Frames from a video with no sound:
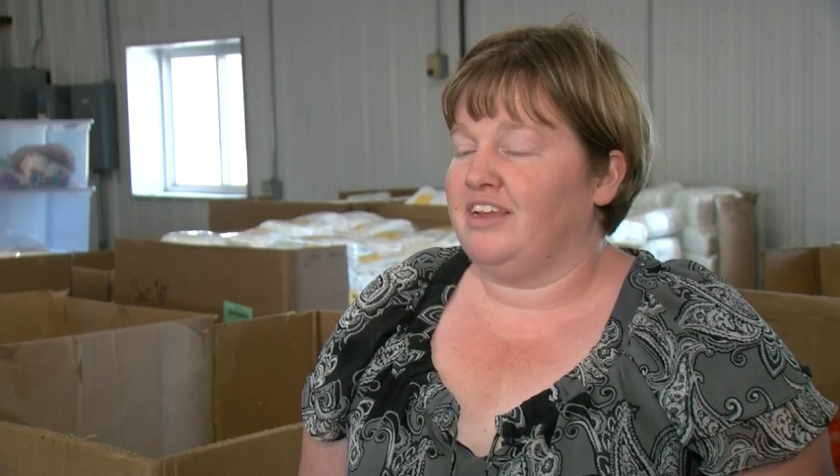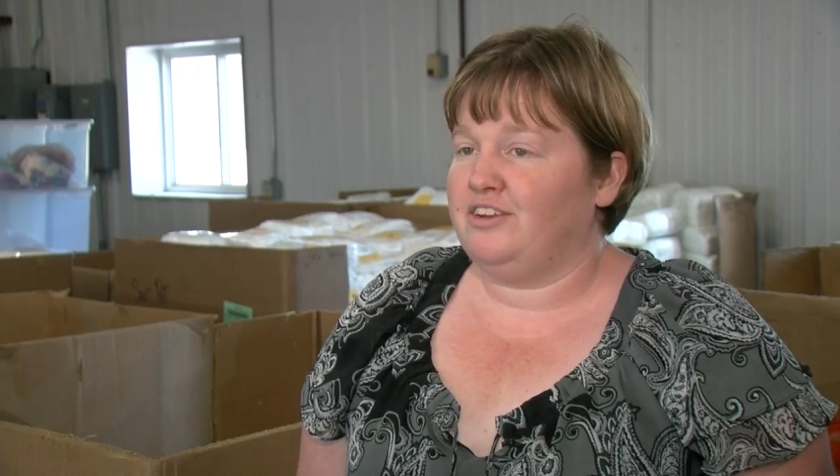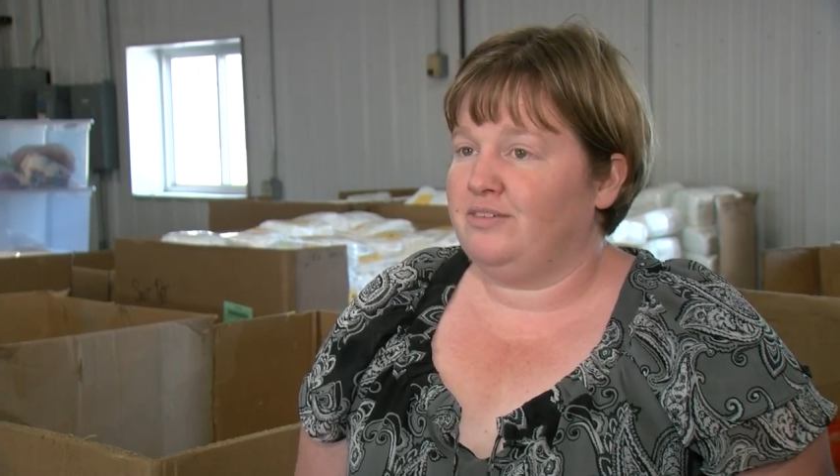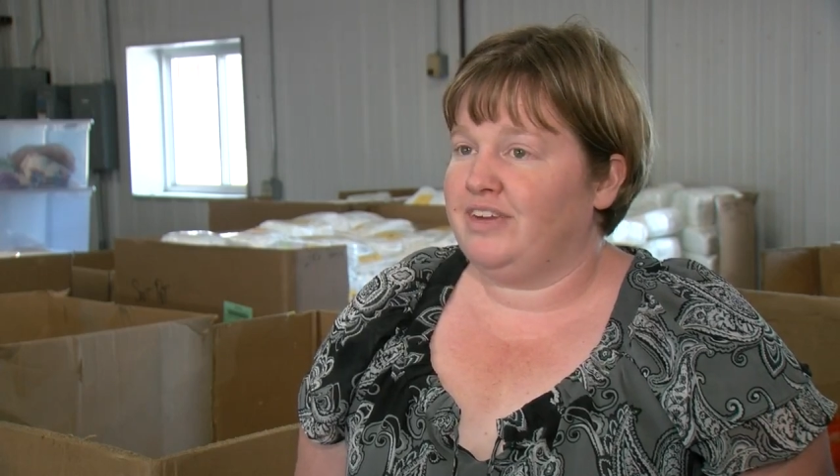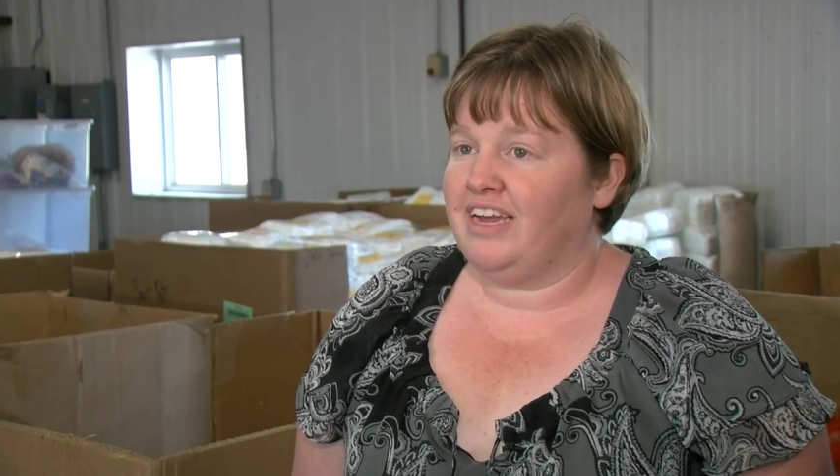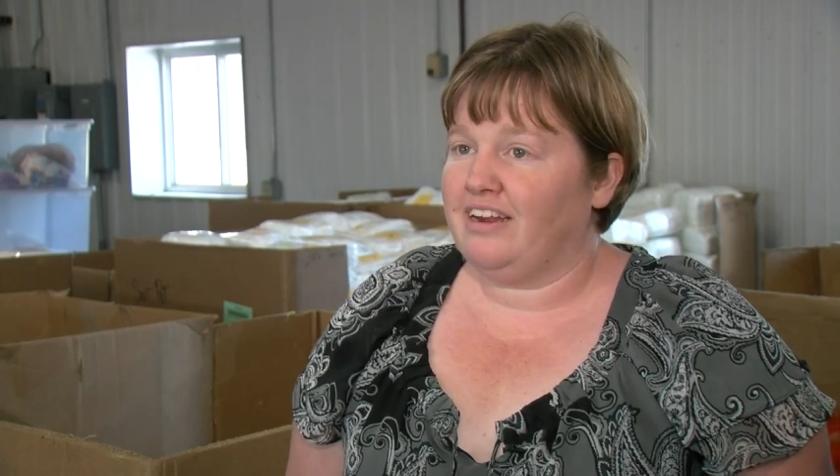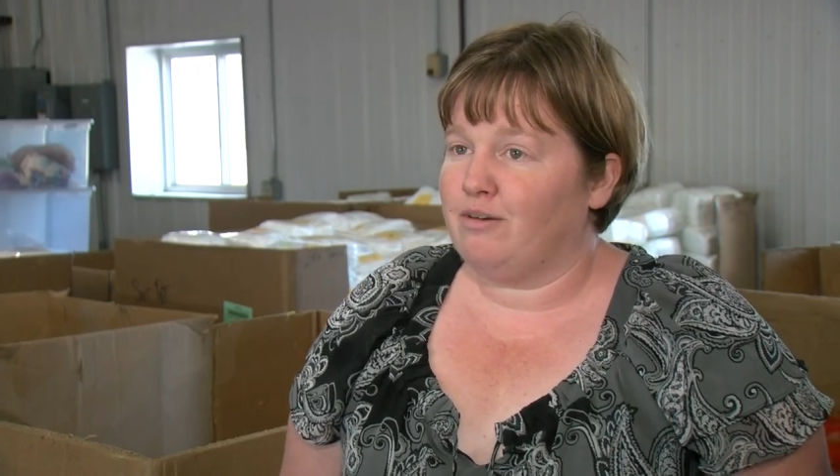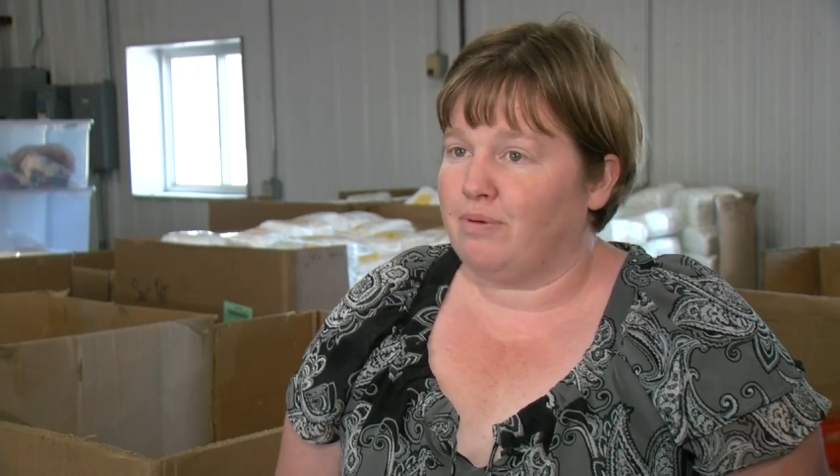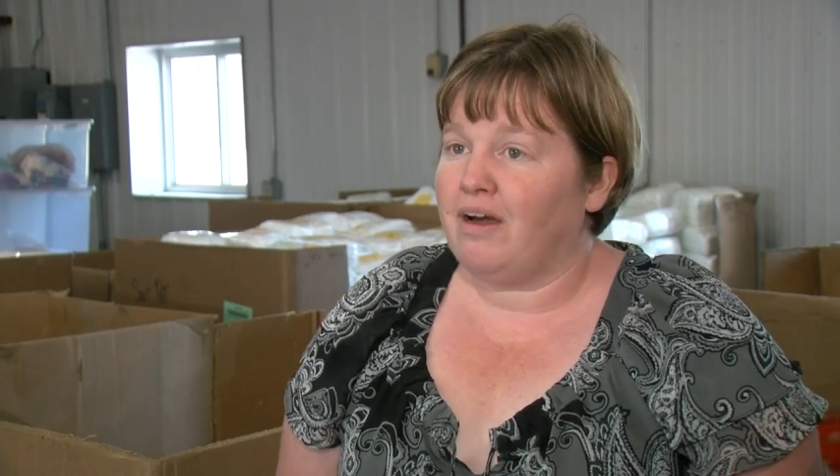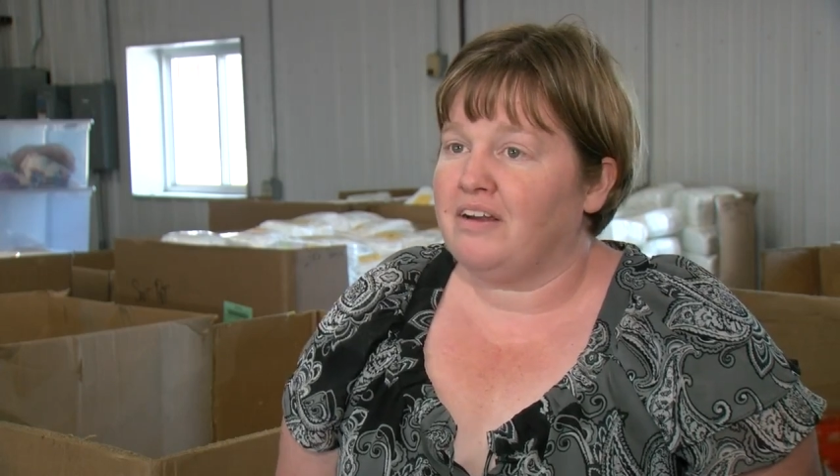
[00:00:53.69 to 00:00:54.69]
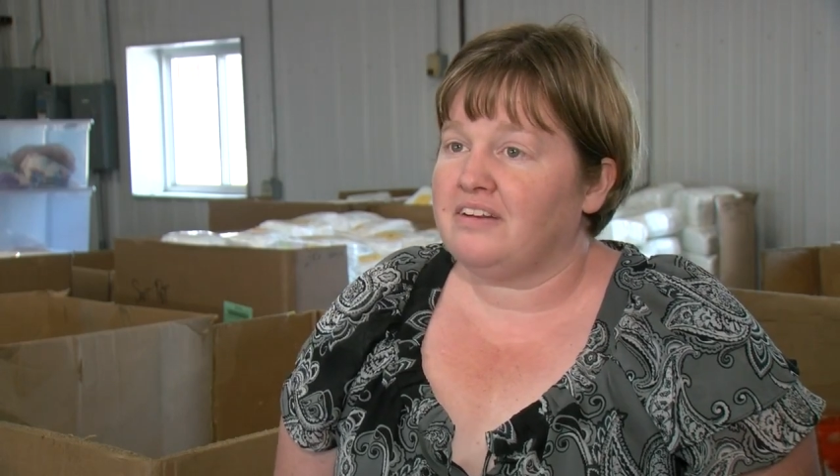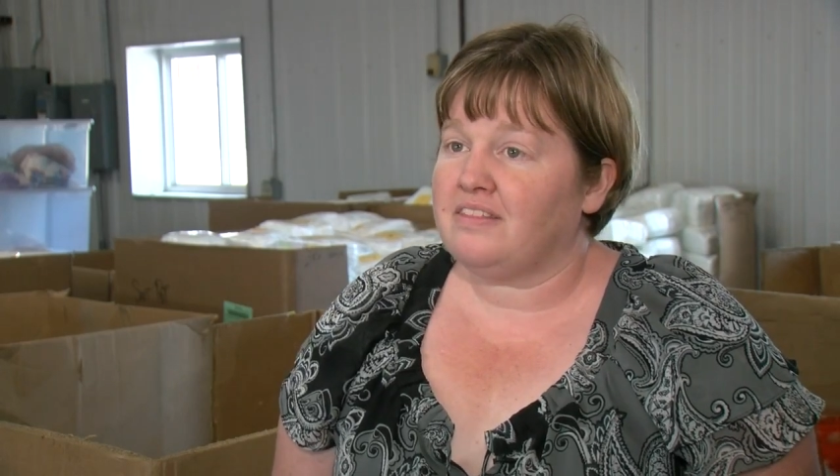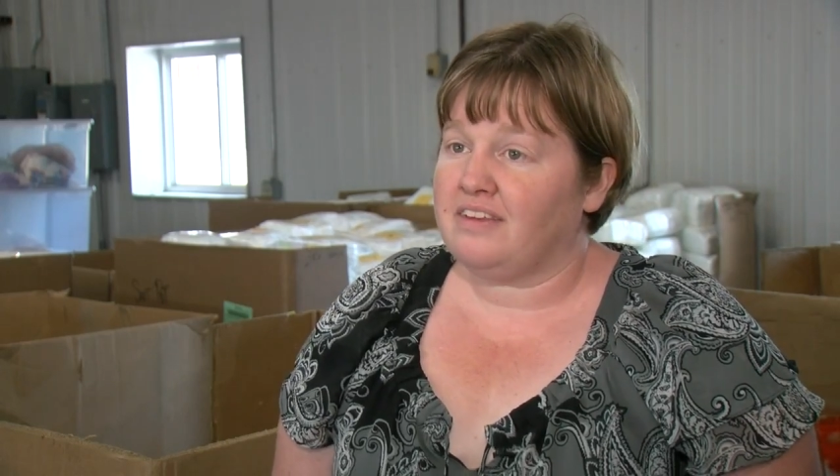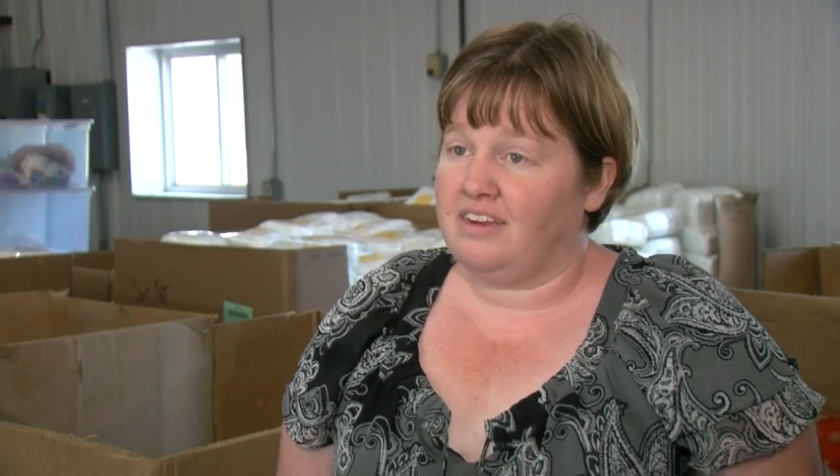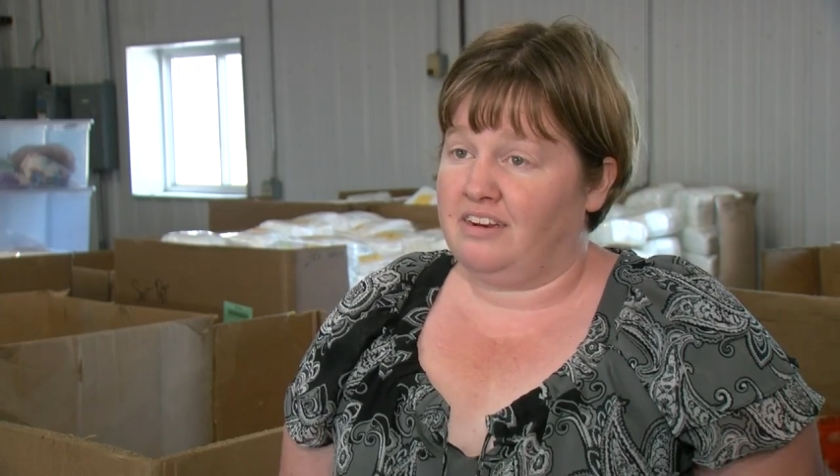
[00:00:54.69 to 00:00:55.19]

and you get a product that can